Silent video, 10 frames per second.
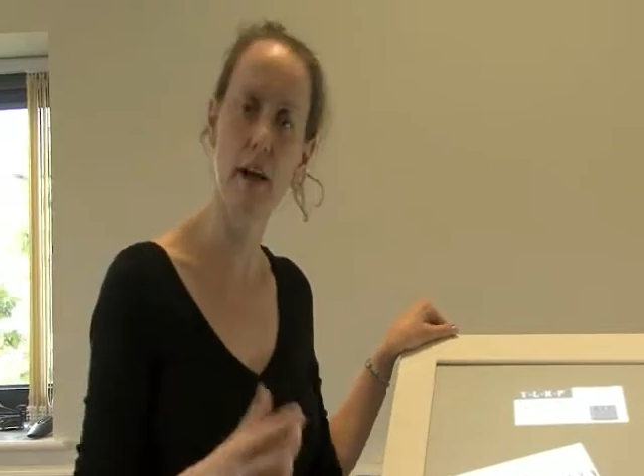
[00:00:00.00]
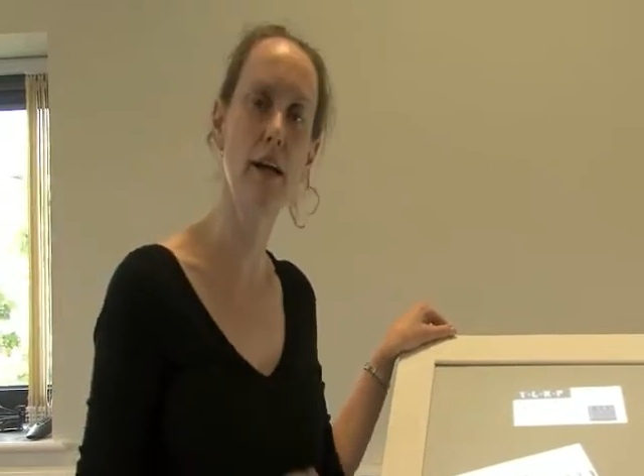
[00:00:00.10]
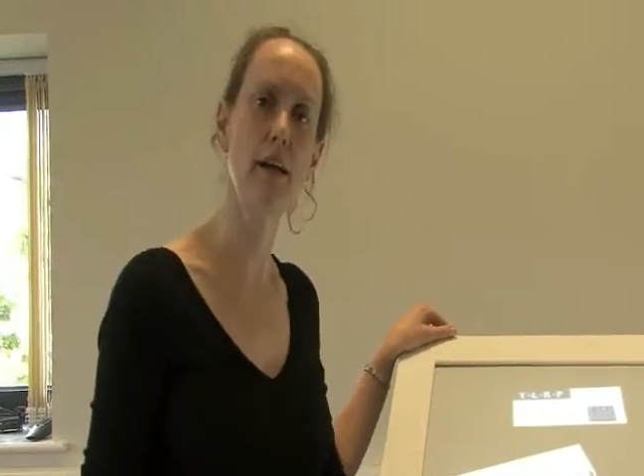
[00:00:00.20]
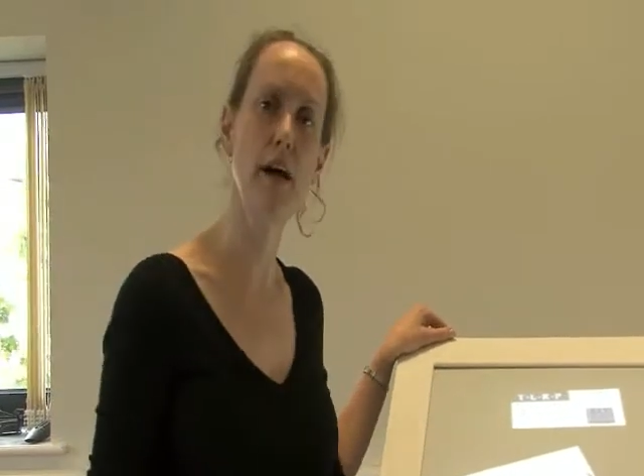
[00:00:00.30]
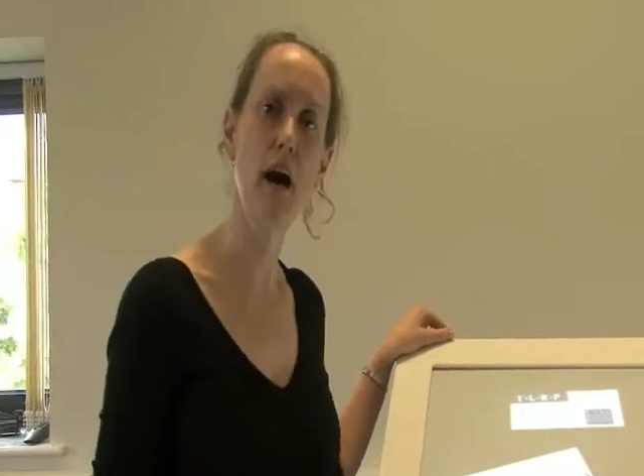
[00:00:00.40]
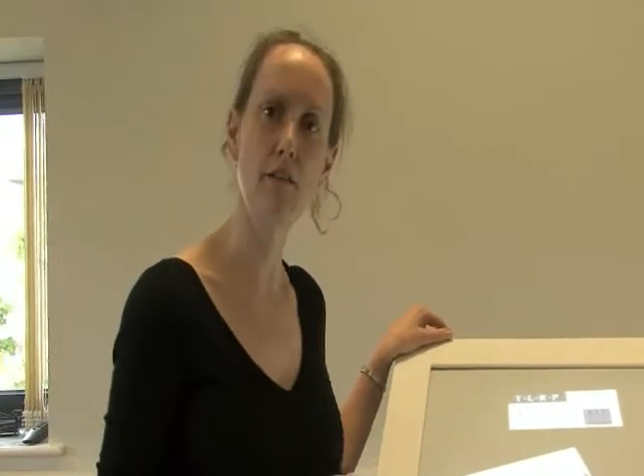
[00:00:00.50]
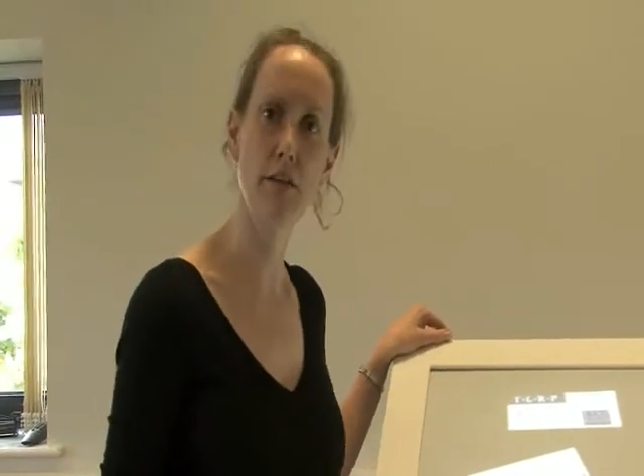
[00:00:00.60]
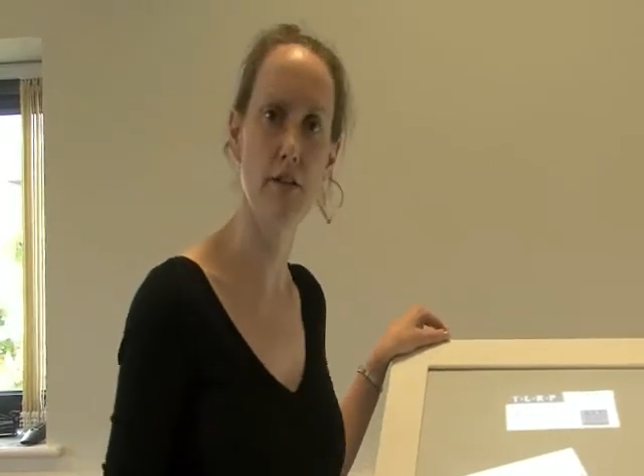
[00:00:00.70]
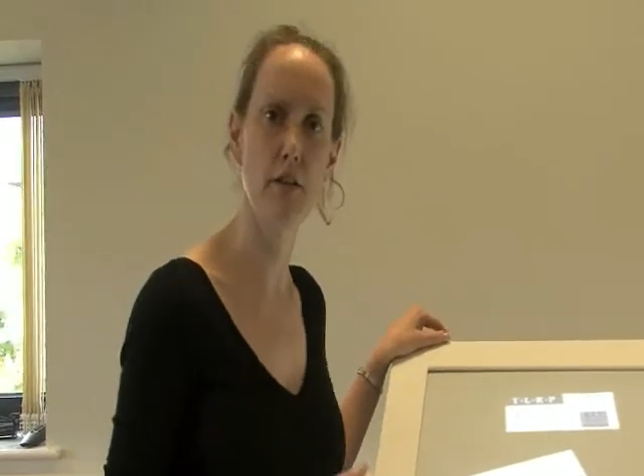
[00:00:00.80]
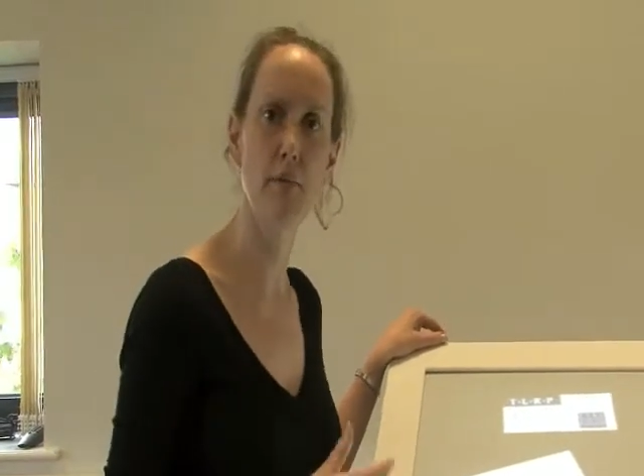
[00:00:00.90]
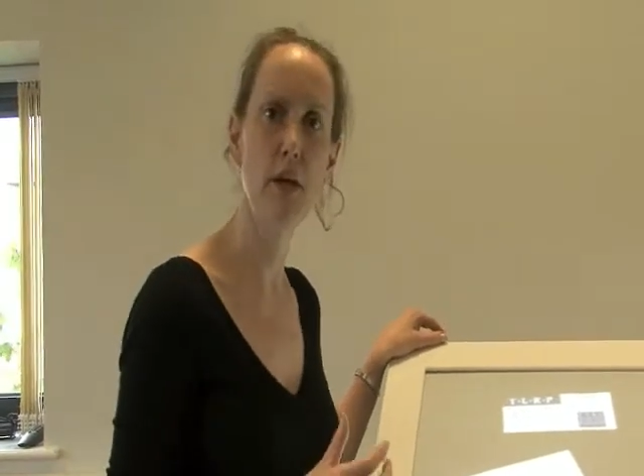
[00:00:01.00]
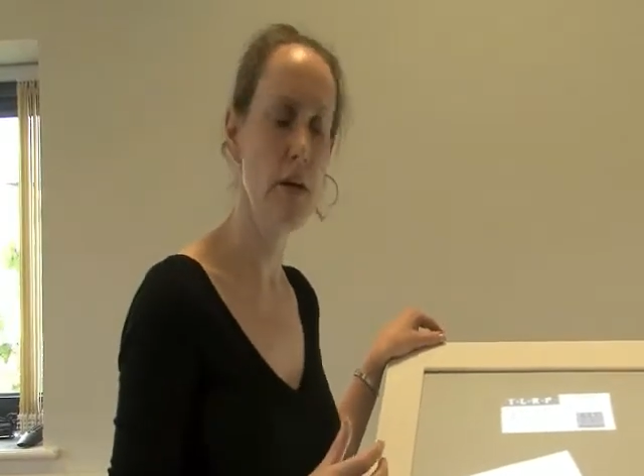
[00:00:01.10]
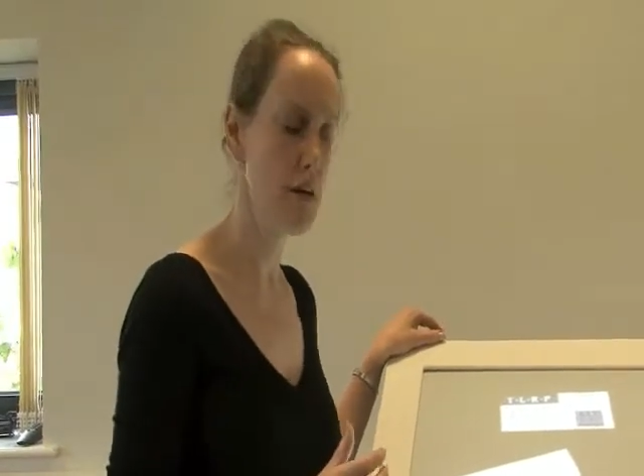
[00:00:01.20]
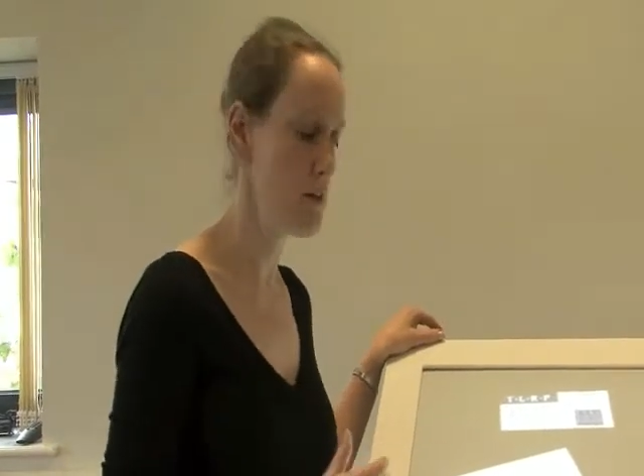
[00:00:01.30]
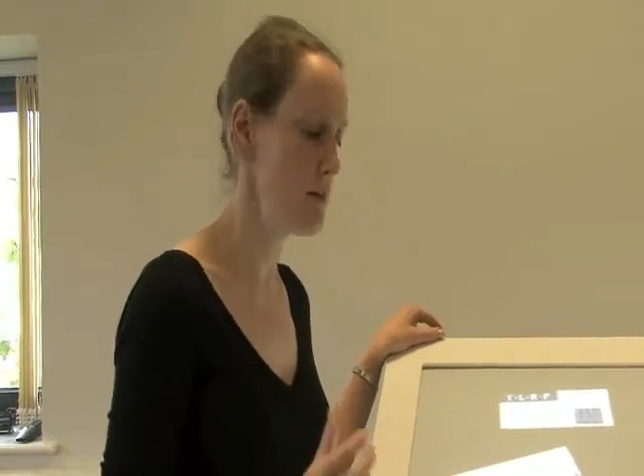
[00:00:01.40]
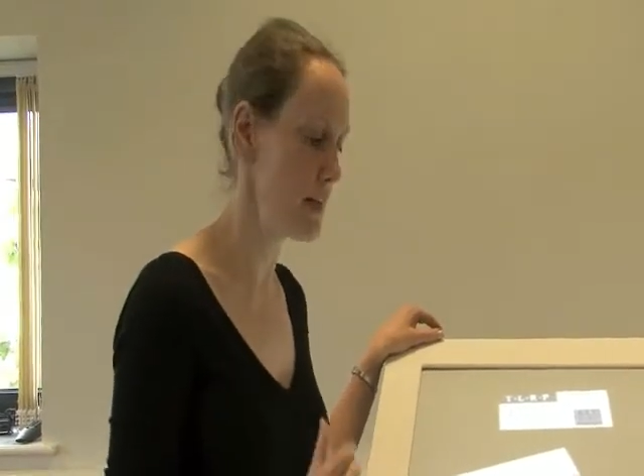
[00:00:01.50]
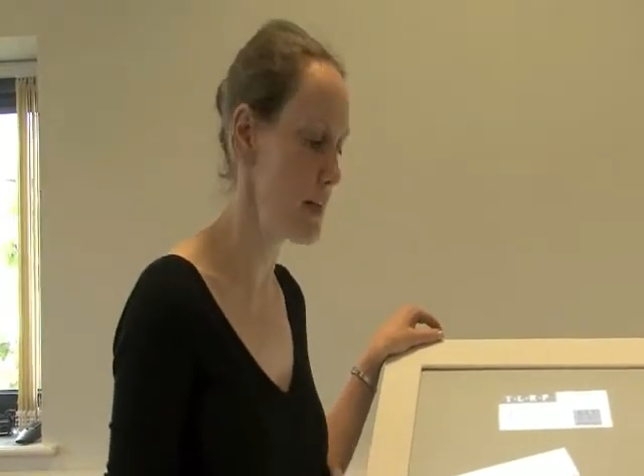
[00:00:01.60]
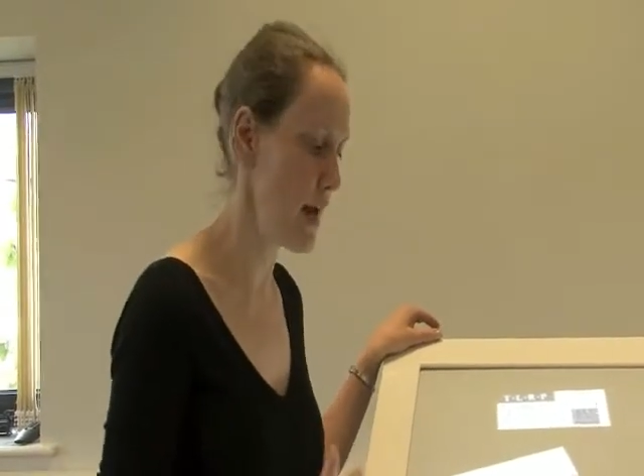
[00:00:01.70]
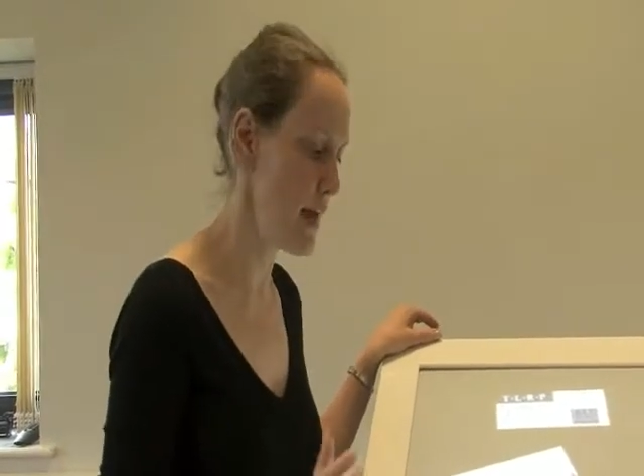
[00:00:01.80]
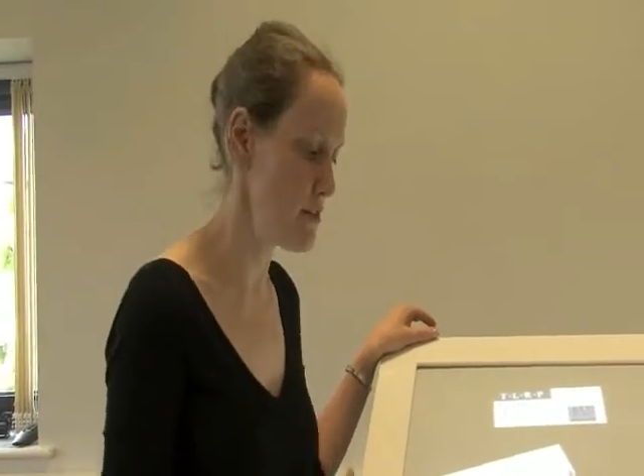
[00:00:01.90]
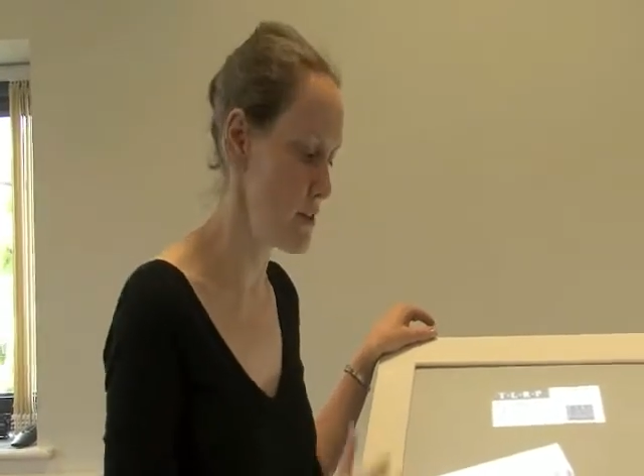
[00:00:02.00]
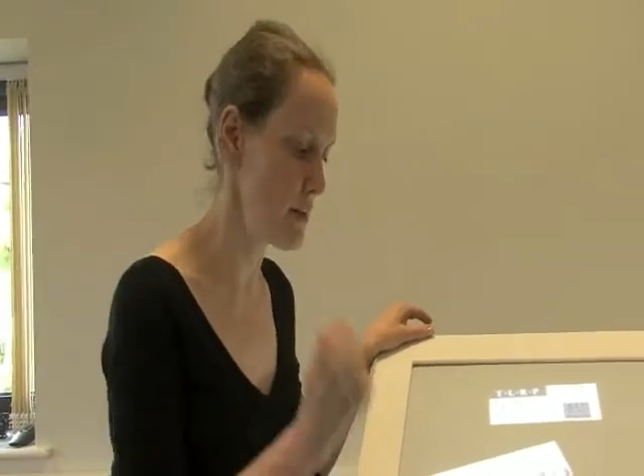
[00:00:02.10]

encourage them to engage